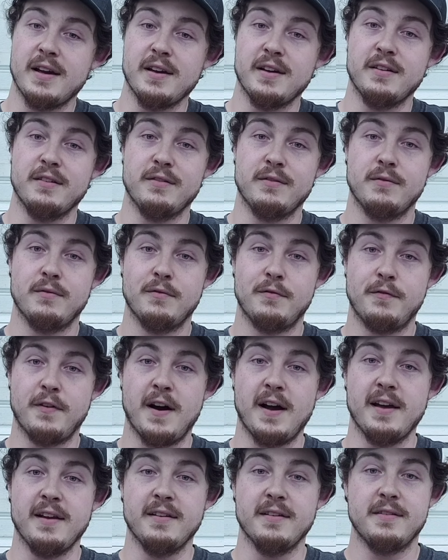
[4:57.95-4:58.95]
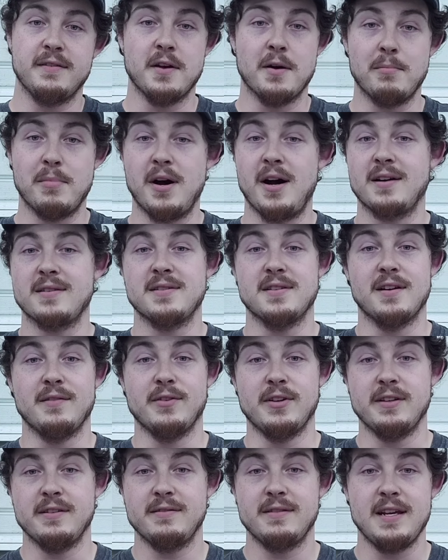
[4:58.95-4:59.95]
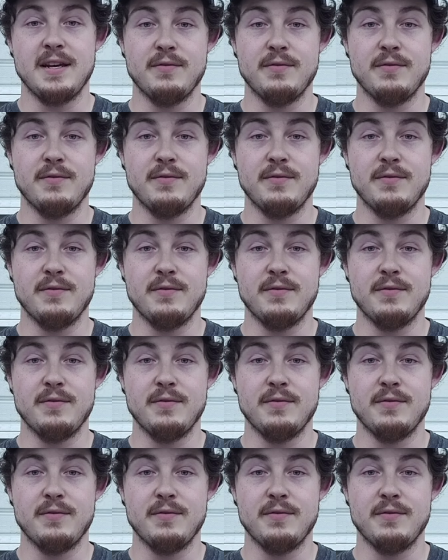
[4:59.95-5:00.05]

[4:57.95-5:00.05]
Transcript: and find a box of it.